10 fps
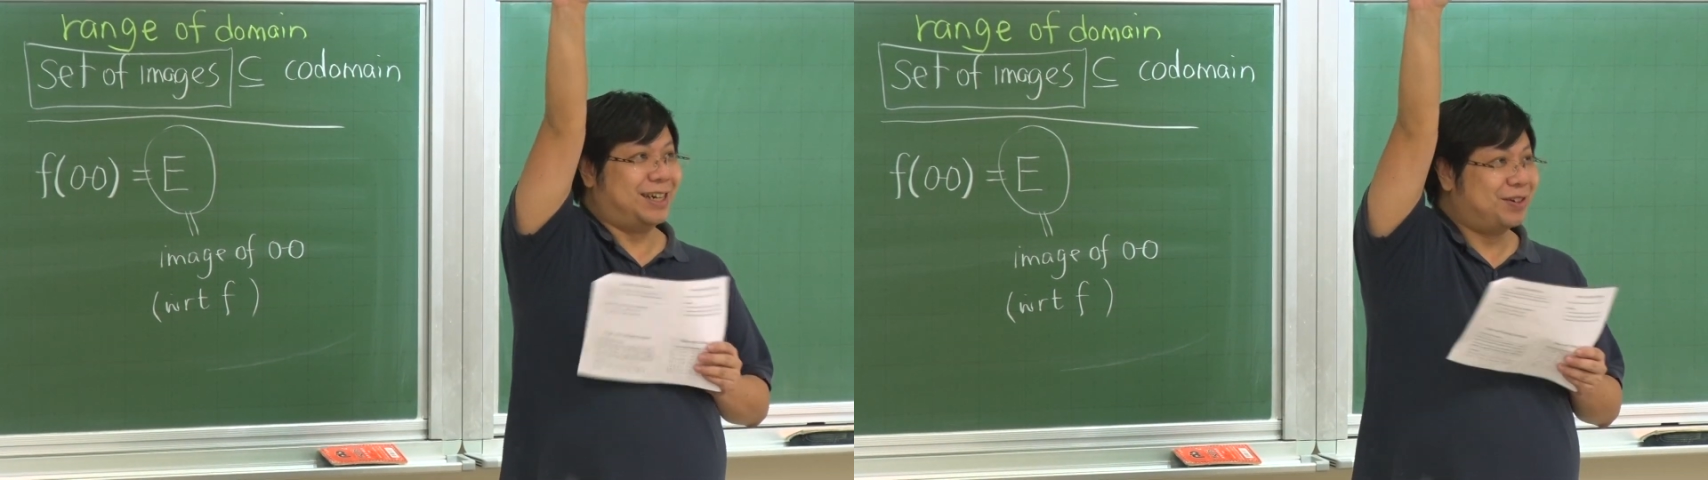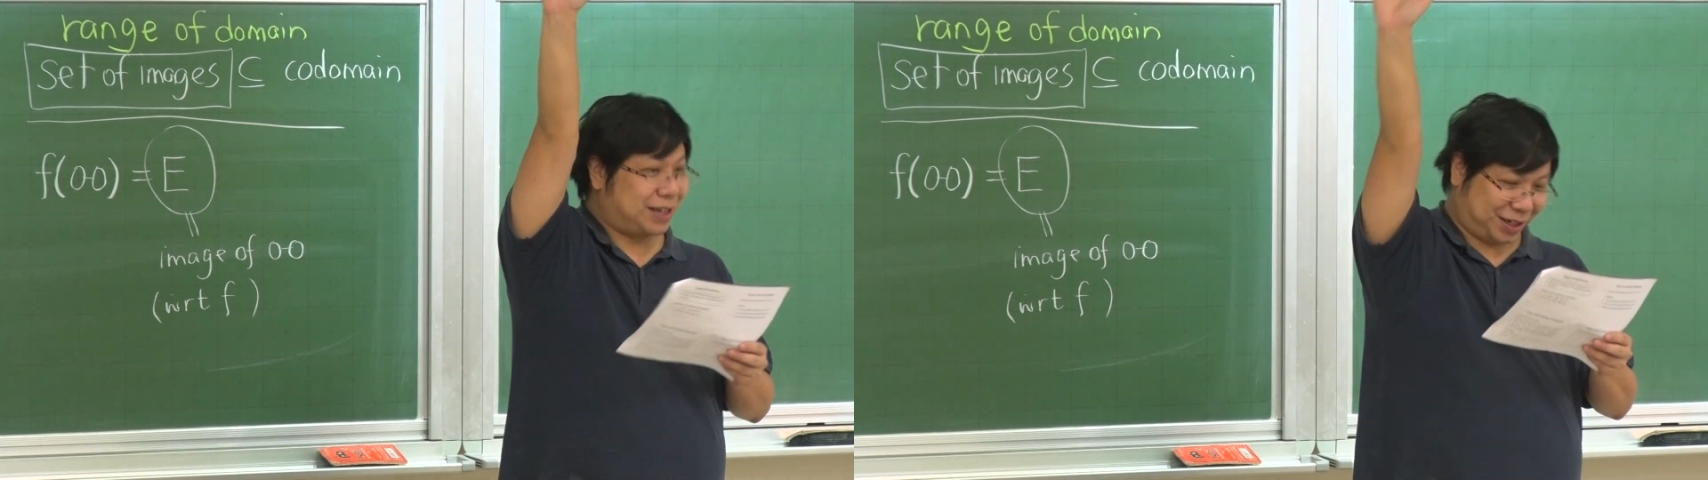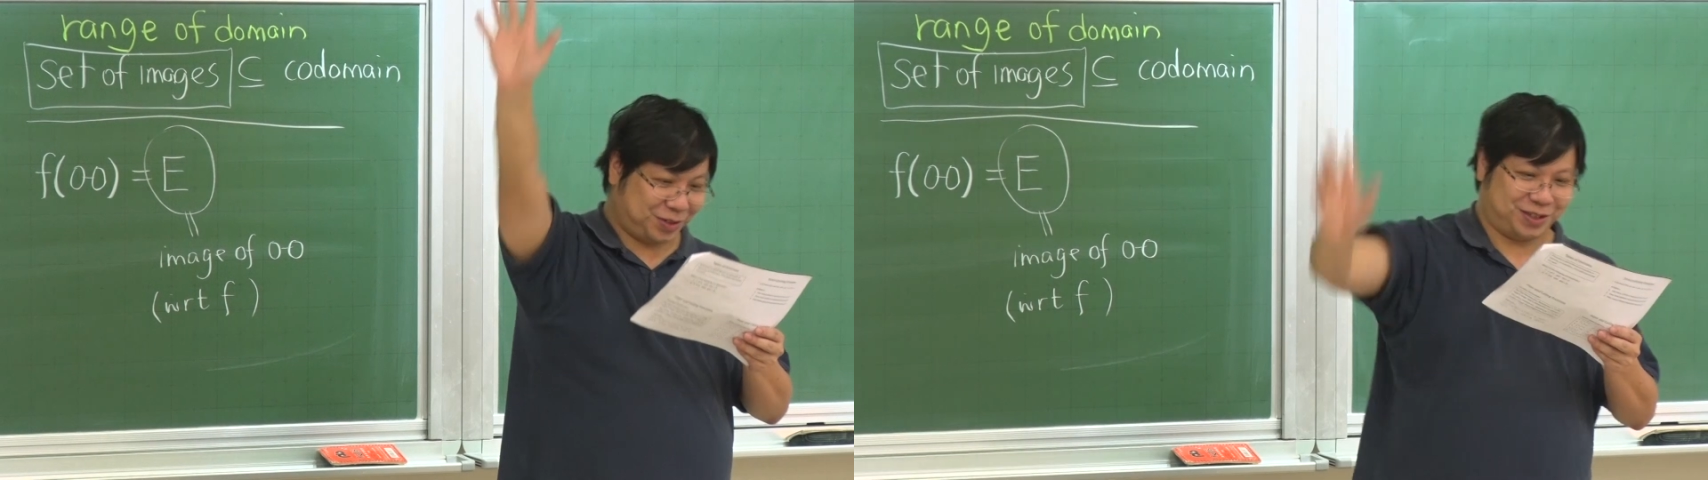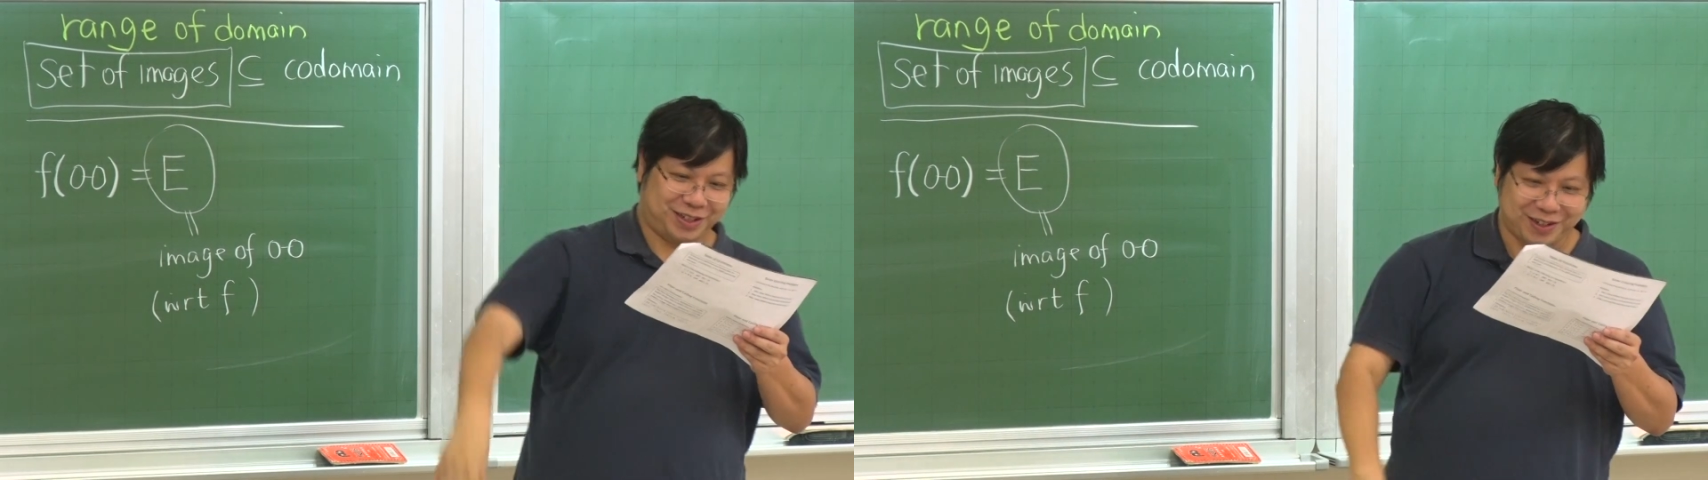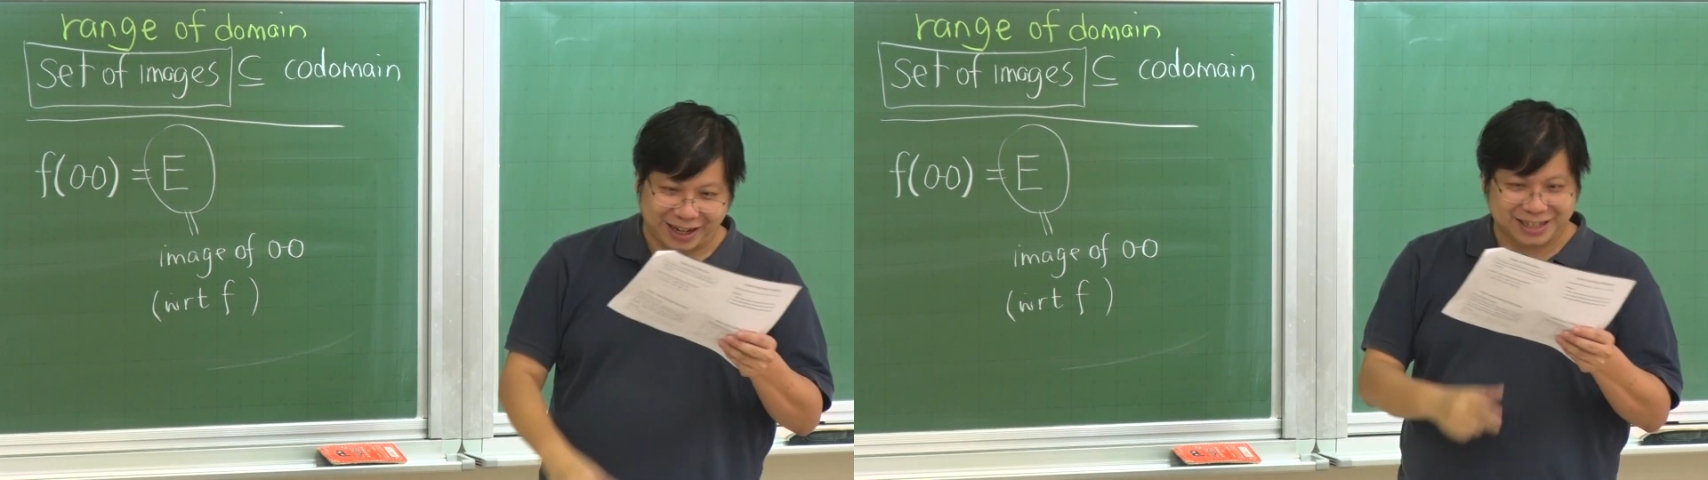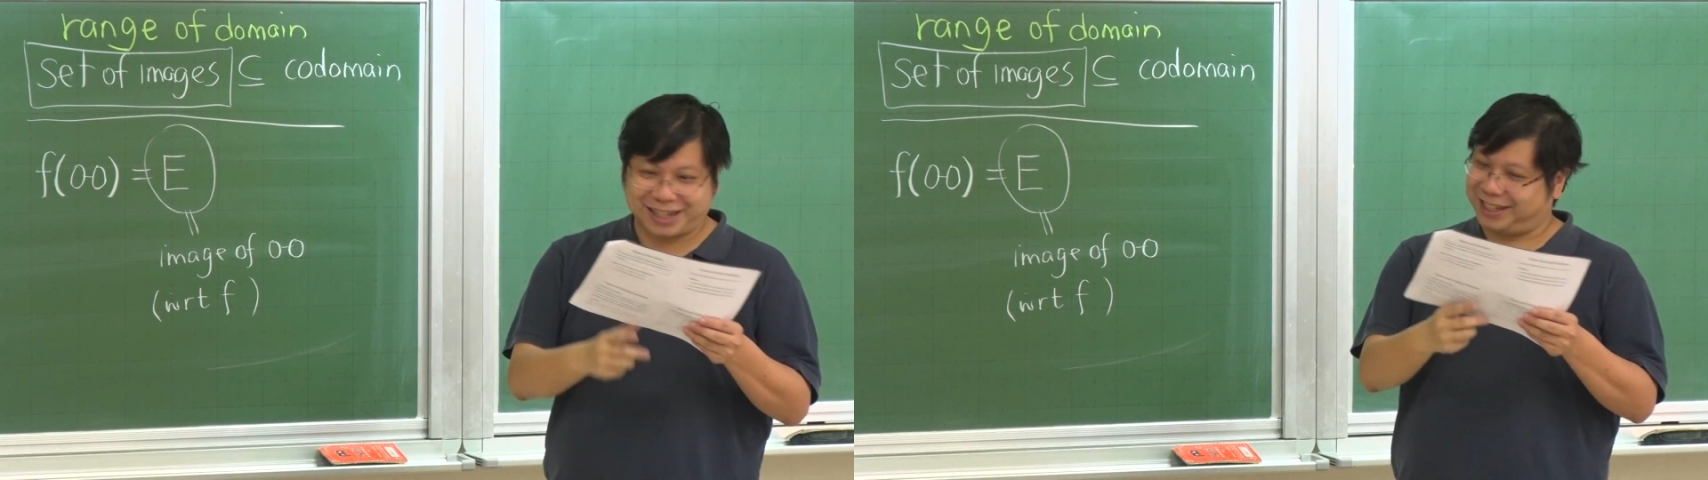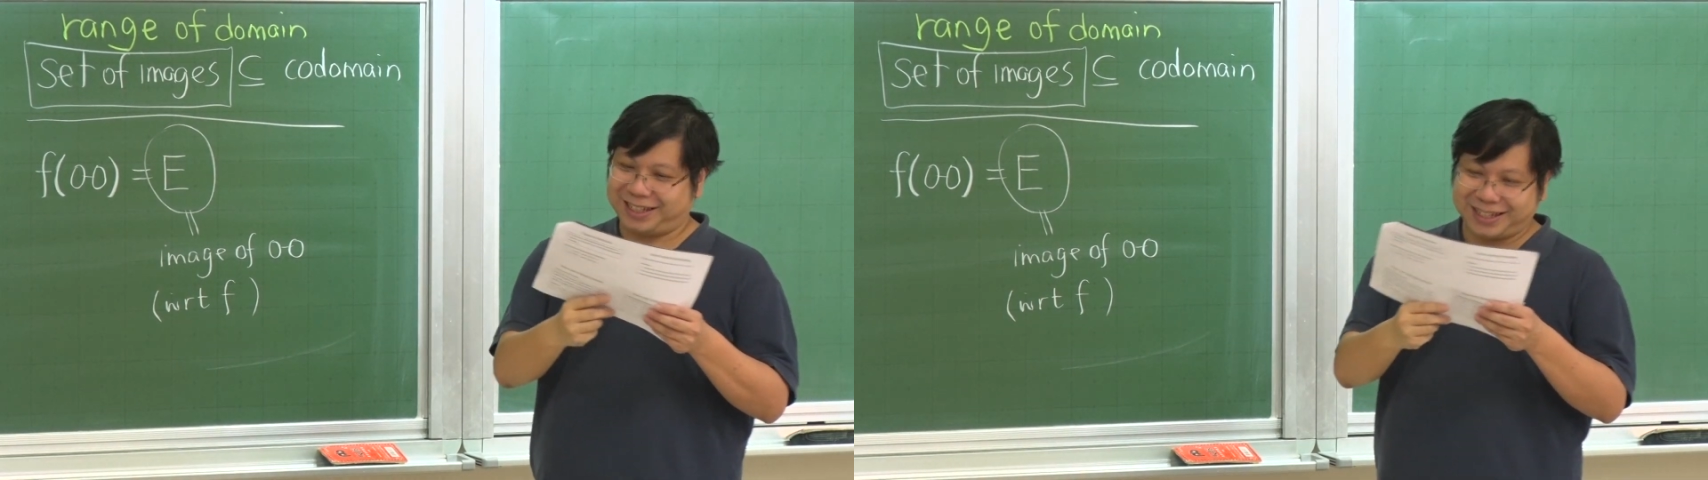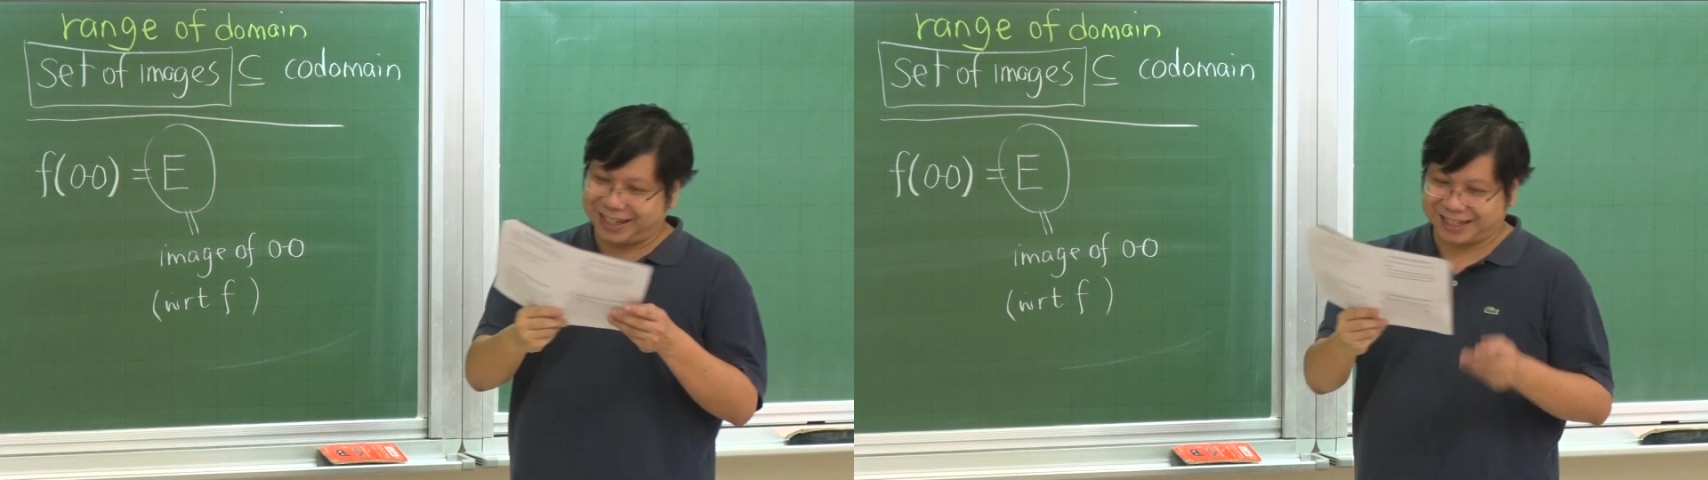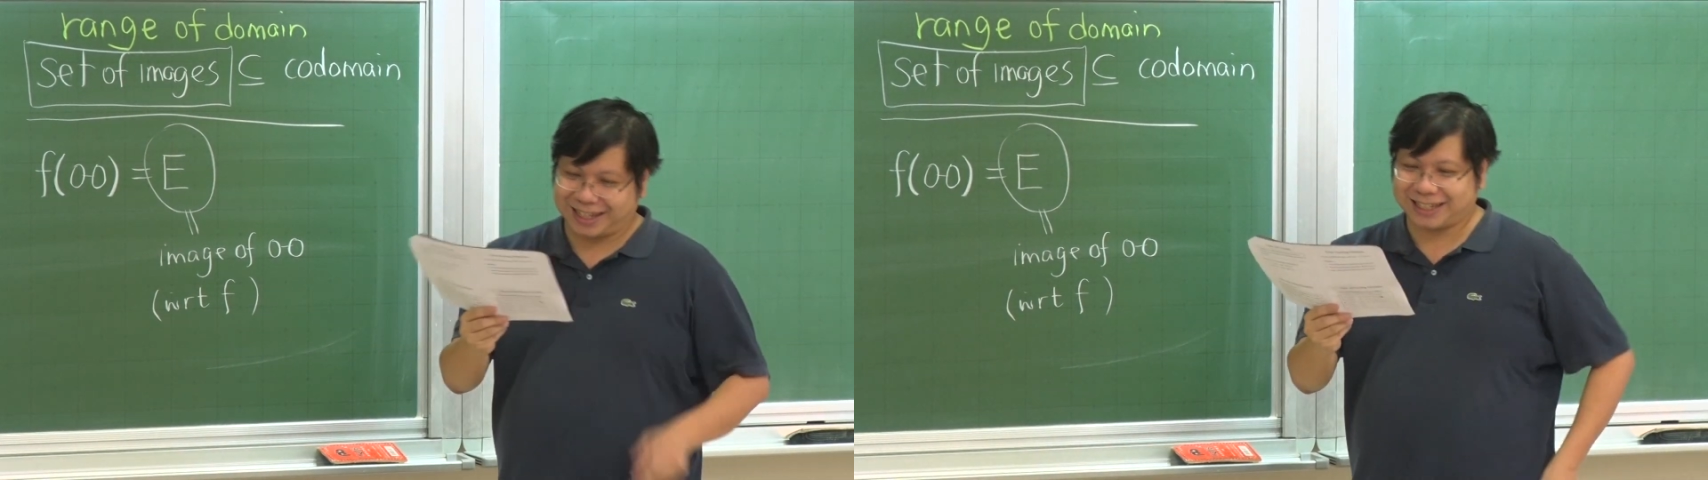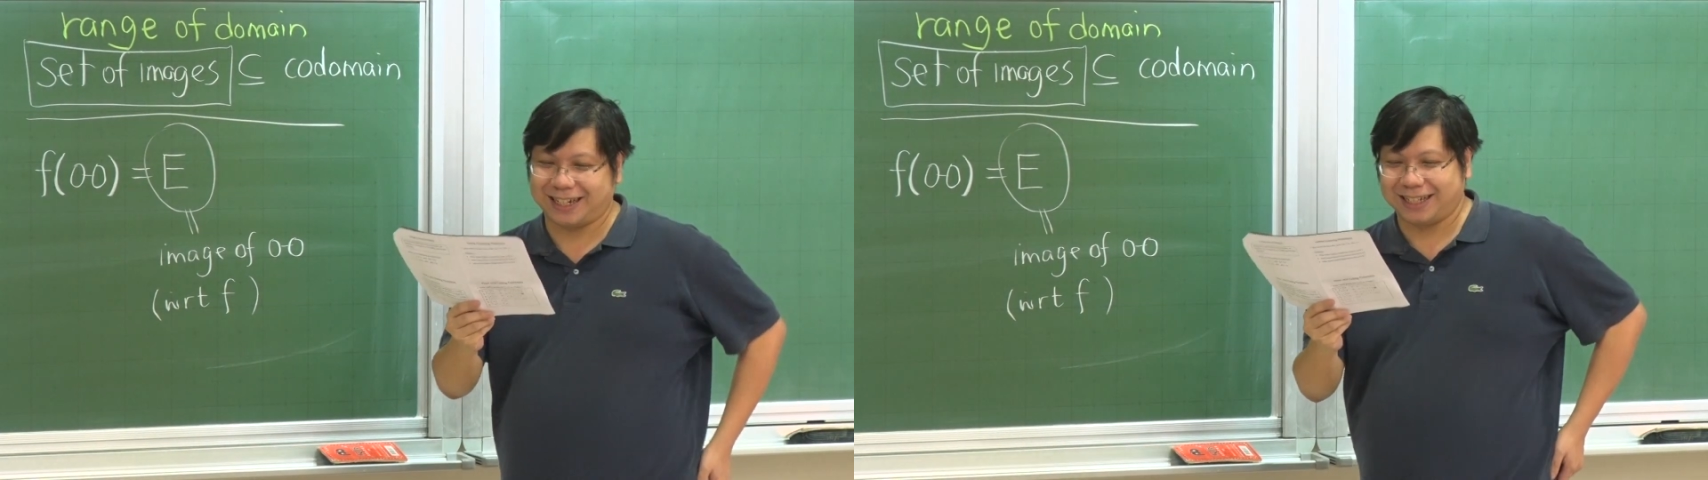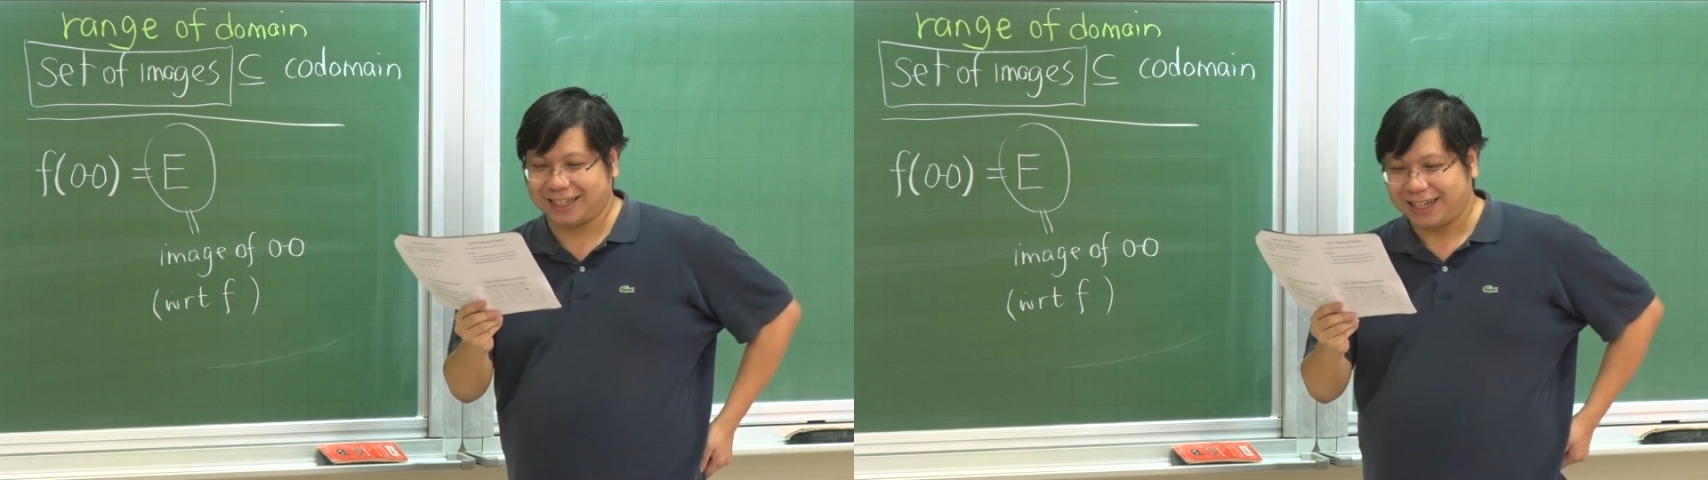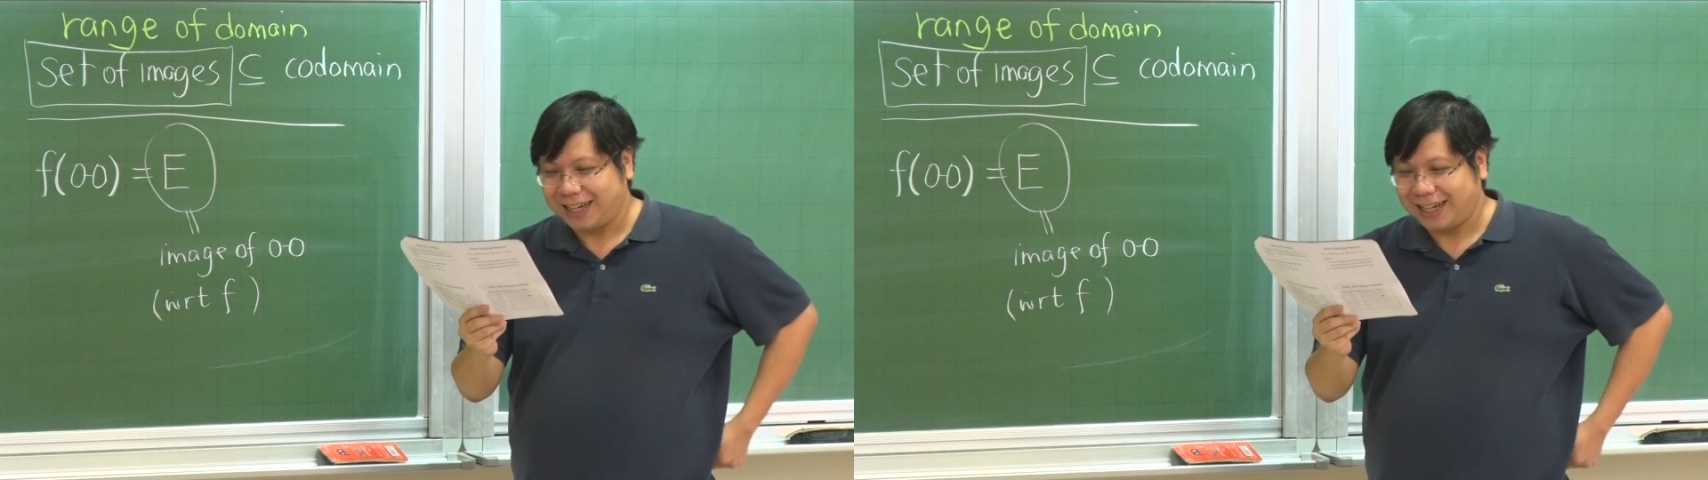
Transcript: Okay, good, excellent, yes, excellent.